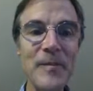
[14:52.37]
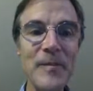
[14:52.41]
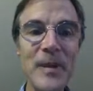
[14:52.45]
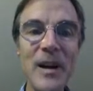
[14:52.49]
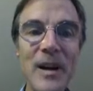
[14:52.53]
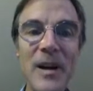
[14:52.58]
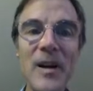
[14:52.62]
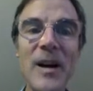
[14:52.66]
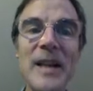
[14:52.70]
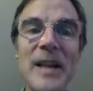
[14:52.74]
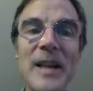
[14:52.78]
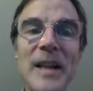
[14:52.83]

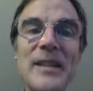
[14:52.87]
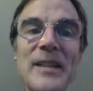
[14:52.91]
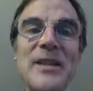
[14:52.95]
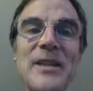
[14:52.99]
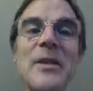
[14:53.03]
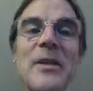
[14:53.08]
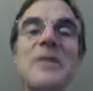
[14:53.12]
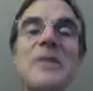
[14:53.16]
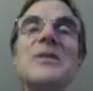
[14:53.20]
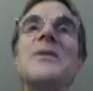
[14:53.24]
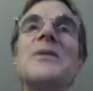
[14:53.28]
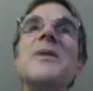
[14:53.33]
All right, so
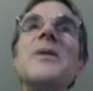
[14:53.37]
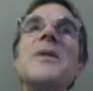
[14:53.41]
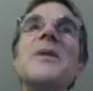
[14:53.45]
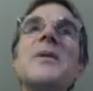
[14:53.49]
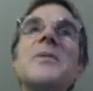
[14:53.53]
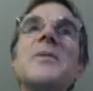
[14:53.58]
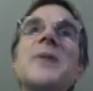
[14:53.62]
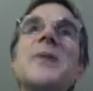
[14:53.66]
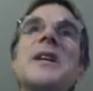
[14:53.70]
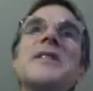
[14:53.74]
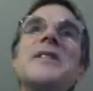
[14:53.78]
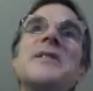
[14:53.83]
those are all the
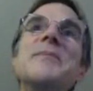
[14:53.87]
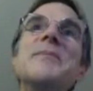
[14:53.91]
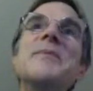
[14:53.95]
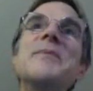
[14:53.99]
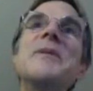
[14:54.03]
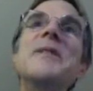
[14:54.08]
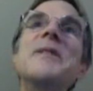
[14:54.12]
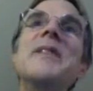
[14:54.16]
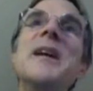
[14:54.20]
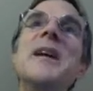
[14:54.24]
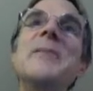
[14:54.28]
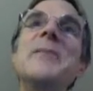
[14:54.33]
ways to
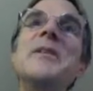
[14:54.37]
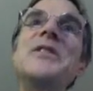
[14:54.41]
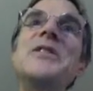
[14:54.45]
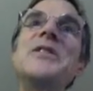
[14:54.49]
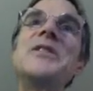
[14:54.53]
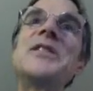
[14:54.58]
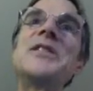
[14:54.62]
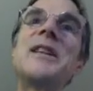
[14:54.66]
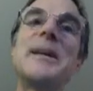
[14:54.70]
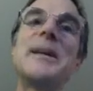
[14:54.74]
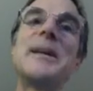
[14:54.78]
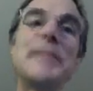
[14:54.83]
put
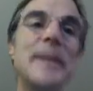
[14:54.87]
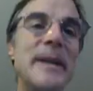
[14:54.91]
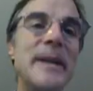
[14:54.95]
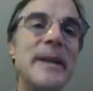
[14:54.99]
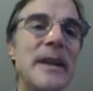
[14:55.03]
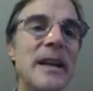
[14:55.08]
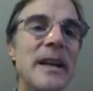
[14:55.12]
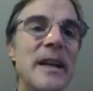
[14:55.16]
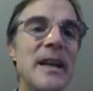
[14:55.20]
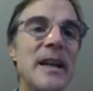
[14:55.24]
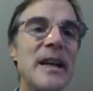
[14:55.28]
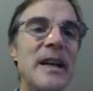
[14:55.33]
images up.
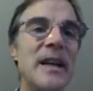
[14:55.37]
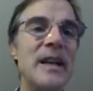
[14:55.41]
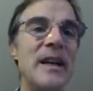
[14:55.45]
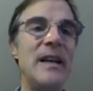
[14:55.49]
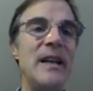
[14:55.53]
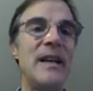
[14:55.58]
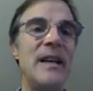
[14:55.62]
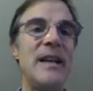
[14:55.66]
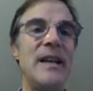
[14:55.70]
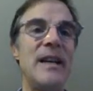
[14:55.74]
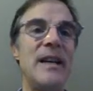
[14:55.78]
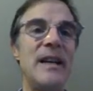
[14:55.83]

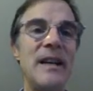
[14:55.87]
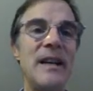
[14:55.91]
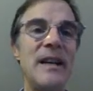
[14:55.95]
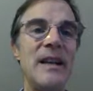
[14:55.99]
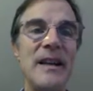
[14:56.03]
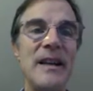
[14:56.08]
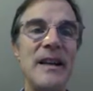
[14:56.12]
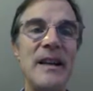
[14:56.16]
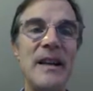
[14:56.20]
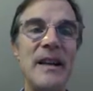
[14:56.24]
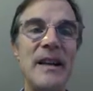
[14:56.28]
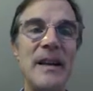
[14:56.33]

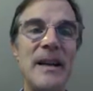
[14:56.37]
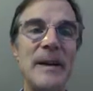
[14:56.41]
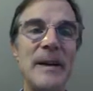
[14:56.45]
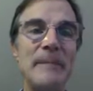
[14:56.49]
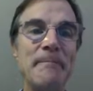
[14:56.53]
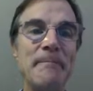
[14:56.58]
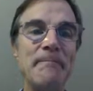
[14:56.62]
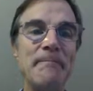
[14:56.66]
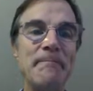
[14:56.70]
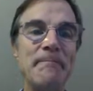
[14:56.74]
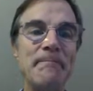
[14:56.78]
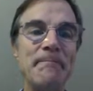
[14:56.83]

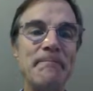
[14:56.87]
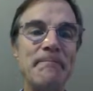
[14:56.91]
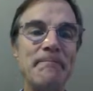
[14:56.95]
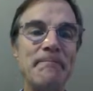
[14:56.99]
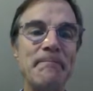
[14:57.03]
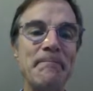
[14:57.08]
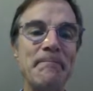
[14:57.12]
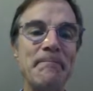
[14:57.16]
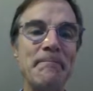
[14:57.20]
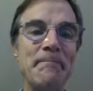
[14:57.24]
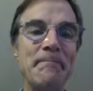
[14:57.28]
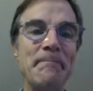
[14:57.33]
Um,
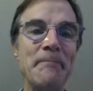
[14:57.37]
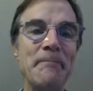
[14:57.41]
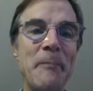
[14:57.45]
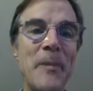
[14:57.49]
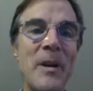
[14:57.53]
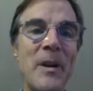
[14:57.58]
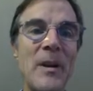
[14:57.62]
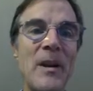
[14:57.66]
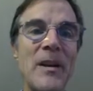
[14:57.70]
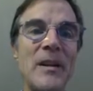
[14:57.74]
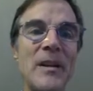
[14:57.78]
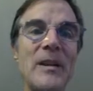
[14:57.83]

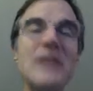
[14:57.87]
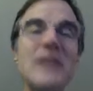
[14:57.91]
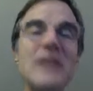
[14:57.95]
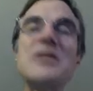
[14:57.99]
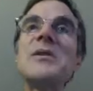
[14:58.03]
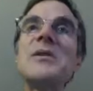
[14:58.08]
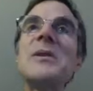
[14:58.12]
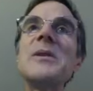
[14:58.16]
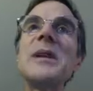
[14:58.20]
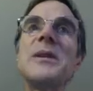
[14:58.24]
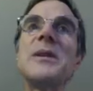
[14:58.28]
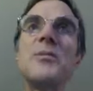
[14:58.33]
let's
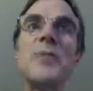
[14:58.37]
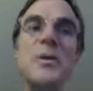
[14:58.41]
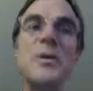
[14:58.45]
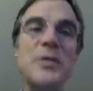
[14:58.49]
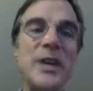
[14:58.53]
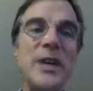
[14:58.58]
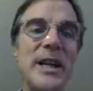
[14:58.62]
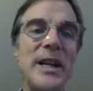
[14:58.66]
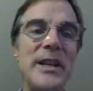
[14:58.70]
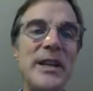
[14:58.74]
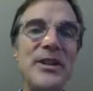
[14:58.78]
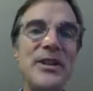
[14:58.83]
look at
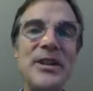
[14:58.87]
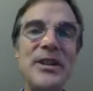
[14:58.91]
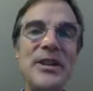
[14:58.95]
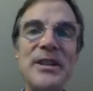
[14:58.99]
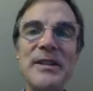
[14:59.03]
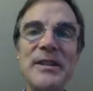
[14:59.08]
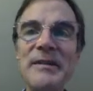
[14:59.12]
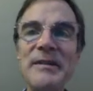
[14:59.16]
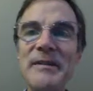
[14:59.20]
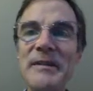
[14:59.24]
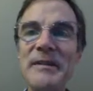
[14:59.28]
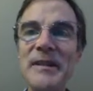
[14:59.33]
rotation.
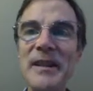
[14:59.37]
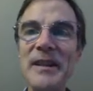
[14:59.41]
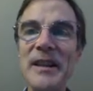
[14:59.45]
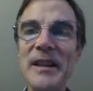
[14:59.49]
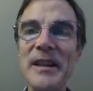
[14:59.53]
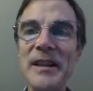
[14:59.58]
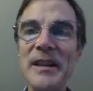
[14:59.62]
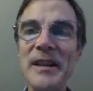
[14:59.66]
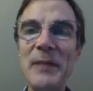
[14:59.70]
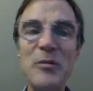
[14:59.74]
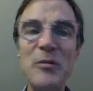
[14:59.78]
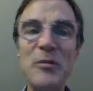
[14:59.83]
A
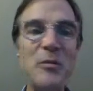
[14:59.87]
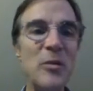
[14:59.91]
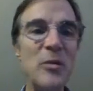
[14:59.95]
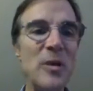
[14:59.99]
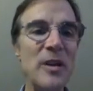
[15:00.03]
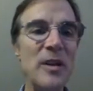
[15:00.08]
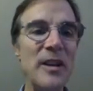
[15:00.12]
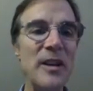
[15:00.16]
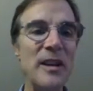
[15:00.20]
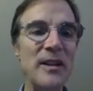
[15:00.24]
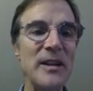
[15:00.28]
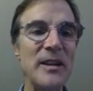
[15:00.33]
couple more
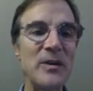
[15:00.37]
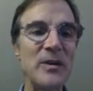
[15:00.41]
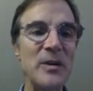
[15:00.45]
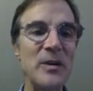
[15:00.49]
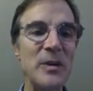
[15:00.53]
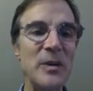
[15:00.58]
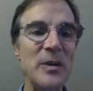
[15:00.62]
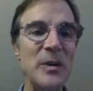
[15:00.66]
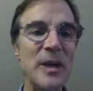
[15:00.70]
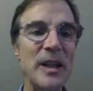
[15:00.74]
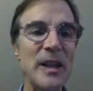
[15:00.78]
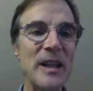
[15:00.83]
things real
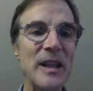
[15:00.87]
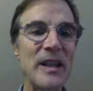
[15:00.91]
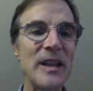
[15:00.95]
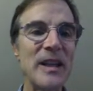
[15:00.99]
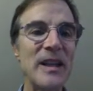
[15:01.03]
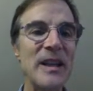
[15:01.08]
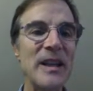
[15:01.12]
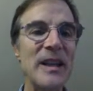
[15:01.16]
quick.